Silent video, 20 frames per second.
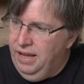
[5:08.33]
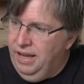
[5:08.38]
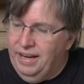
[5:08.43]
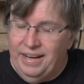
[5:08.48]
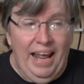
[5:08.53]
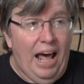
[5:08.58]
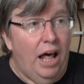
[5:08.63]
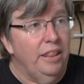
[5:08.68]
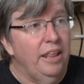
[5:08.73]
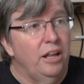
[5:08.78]

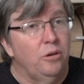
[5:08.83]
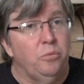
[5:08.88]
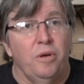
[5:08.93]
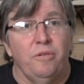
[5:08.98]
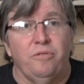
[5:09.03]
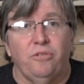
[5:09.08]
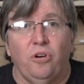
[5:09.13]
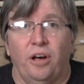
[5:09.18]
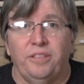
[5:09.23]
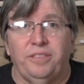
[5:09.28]
Now that
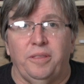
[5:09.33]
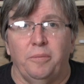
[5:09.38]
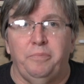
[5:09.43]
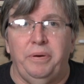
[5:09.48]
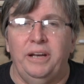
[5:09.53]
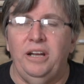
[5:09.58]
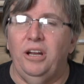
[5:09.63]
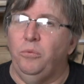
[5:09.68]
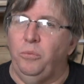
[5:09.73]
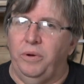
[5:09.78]
we've got the
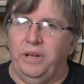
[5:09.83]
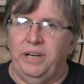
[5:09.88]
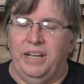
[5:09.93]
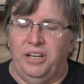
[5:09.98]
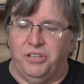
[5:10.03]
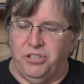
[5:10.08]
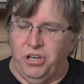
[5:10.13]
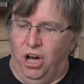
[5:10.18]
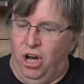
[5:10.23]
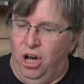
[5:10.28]
pin in, we
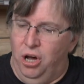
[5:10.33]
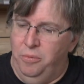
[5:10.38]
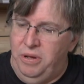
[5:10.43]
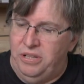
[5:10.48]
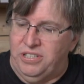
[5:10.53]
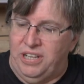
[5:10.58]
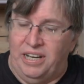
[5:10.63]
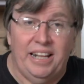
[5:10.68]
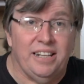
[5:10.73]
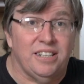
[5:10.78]
need to home
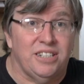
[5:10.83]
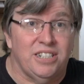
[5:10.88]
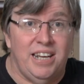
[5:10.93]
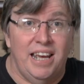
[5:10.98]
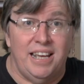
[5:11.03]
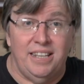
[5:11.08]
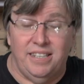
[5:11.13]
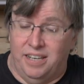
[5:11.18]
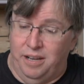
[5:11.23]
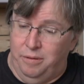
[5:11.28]
it. So let's
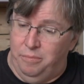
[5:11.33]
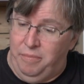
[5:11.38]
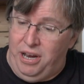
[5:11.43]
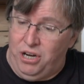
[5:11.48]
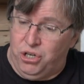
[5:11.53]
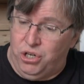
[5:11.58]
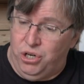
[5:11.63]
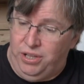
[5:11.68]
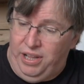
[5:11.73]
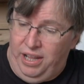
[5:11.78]
test and make
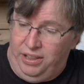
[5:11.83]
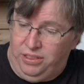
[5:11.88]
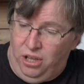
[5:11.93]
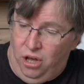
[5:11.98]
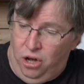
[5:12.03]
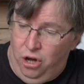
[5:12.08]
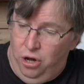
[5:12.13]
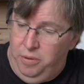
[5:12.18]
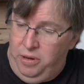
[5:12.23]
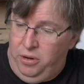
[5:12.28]
sure that the
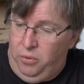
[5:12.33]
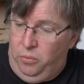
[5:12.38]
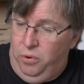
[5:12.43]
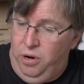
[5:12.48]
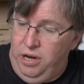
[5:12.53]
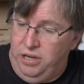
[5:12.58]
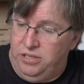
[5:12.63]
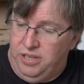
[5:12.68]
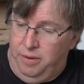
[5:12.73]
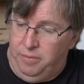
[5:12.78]
homing
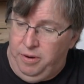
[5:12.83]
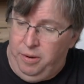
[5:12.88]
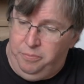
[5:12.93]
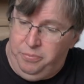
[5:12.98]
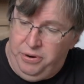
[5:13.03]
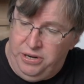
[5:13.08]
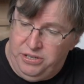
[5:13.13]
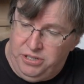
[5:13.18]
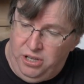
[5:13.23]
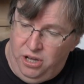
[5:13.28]
works. I'm going to
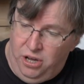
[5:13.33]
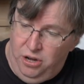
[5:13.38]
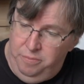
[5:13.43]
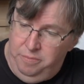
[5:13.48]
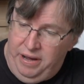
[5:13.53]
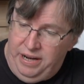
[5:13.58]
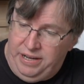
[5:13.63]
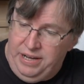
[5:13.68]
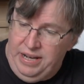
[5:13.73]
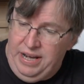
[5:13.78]
press the home
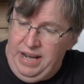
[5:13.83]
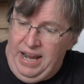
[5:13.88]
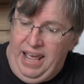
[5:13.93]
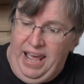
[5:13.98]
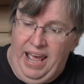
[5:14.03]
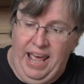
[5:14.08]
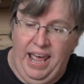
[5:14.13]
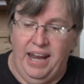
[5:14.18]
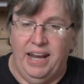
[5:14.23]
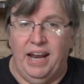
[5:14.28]
button
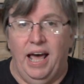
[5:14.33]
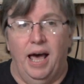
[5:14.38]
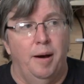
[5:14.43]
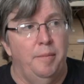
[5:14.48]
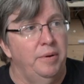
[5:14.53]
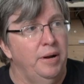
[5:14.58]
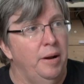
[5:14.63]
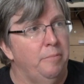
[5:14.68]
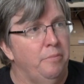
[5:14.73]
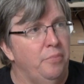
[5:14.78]
and I'm
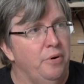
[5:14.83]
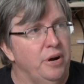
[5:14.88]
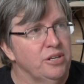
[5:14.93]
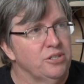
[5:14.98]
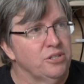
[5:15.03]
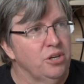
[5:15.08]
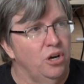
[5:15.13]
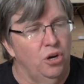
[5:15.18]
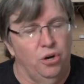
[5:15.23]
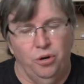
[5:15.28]
going to
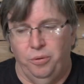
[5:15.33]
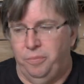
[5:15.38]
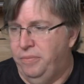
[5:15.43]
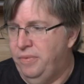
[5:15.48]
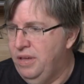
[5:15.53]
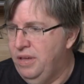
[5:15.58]
press home.